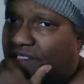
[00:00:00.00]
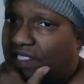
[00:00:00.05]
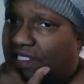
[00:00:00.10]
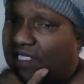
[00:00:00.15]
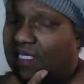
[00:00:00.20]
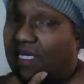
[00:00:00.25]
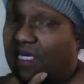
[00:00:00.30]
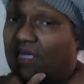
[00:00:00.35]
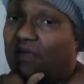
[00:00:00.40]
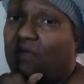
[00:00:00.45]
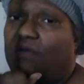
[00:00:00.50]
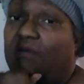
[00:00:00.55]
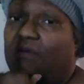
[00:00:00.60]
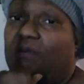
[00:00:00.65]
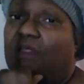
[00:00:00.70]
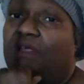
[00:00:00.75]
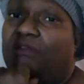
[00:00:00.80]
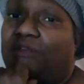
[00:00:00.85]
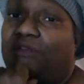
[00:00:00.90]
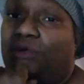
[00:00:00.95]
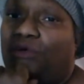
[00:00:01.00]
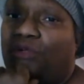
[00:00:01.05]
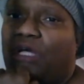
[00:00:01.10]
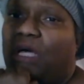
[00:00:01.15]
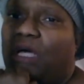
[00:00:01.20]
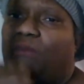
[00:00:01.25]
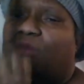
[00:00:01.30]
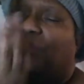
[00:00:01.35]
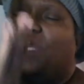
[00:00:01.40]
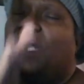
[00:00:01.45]
you know, don't
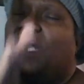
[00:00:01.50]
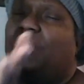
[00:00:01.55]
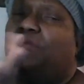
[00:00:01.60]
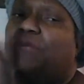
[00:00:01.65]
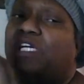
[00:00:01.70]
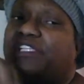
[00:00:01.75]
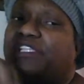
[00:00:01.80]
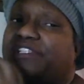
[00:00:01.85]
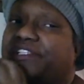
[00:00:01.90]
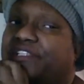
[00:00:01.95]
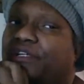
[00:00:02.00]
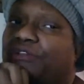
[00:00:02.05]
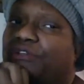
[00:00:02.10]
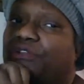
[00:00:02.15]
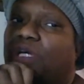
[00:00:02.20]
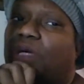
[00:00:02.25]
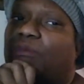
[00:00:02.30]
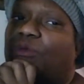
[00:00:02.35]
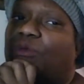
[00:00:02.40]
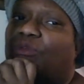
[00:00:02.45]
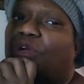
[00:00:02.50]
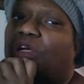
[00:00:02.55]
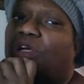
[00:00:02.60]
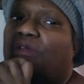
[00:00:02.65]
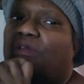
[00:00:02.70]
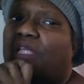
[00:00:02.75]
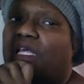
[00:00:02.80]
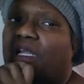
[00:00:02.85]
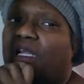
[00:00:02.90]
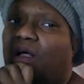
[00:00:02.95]
come around much or don't come
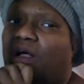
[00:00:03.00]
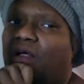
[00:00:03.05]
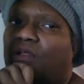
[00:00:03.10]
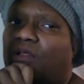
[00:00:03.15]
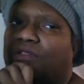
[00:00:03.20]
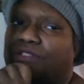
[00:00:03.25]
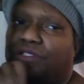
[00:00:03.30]
around at all.